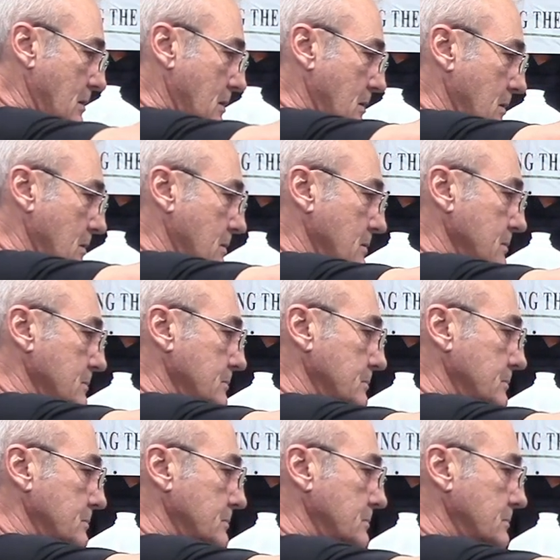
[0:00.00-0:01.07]

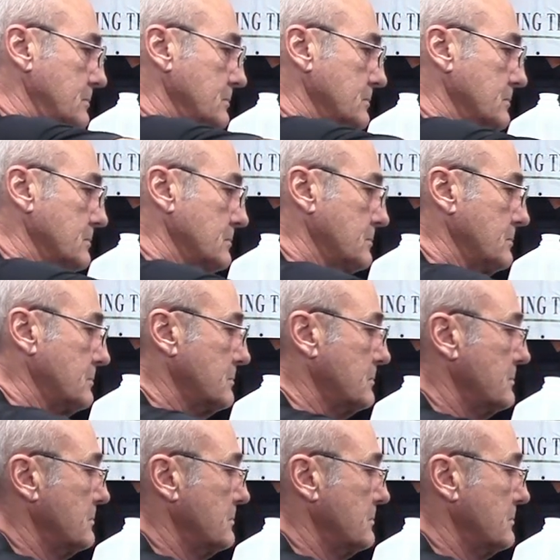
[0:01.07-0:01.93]
No one is speaking in this clip.